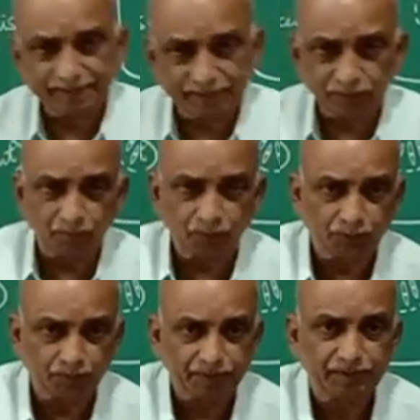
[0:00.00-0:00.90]

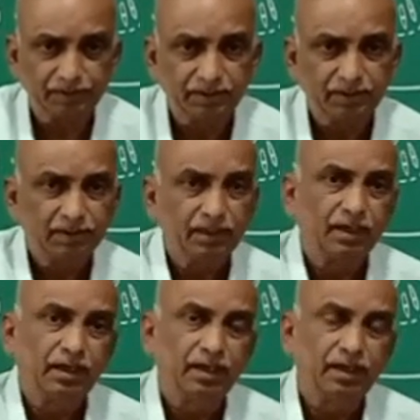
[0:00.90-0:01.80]
chromosomes,
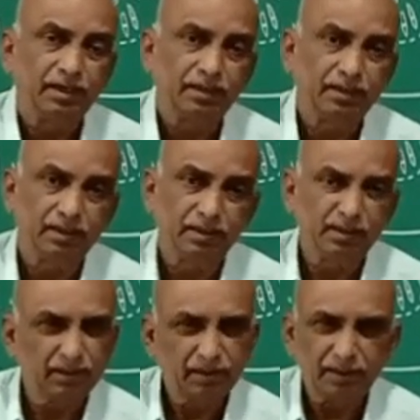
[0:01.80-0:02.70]
and
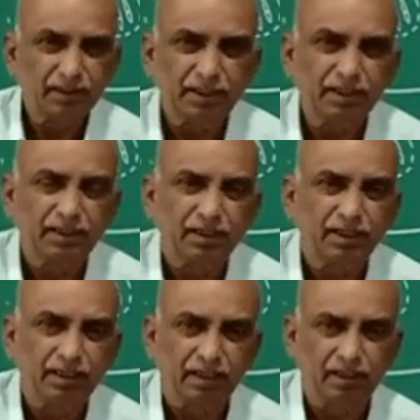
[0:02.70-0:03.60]
like that in
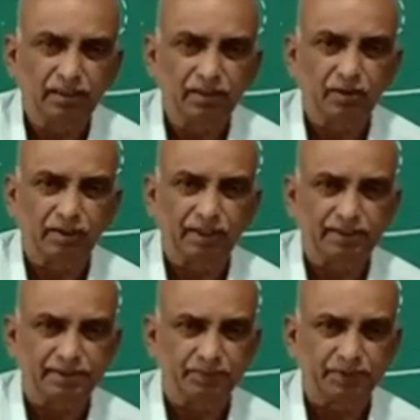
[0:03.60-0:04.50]
other
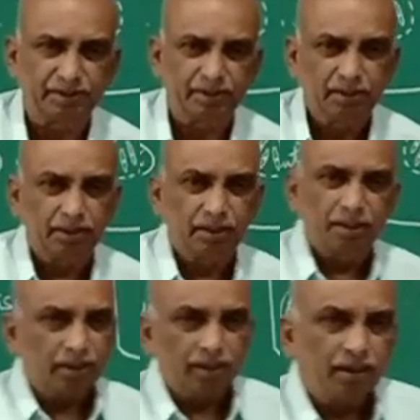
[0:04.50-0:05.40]
organisms
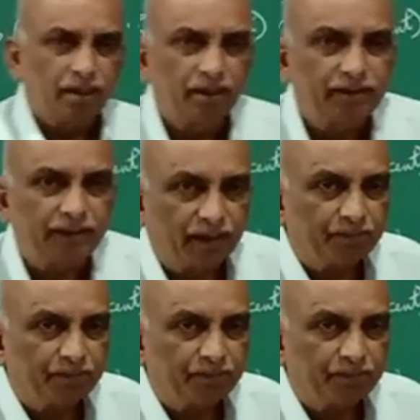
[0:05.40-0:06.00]
the number